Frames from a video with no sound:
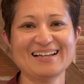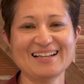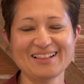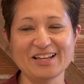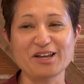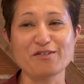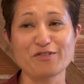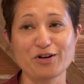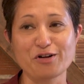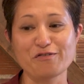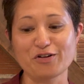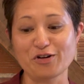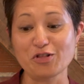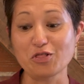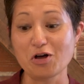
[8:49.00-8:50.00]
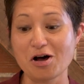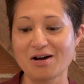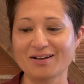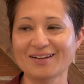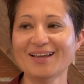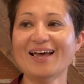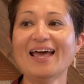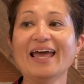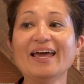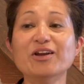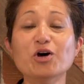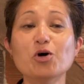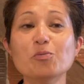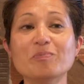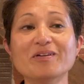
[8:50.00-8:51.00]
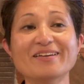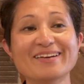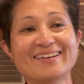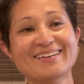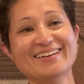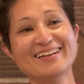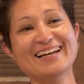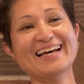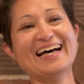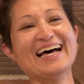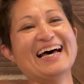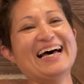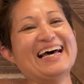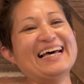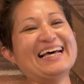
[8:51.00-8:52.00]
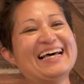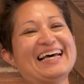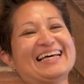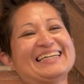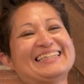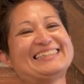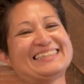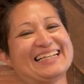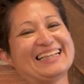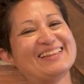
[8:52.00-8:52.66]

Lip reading: like a very, very long and open. It's a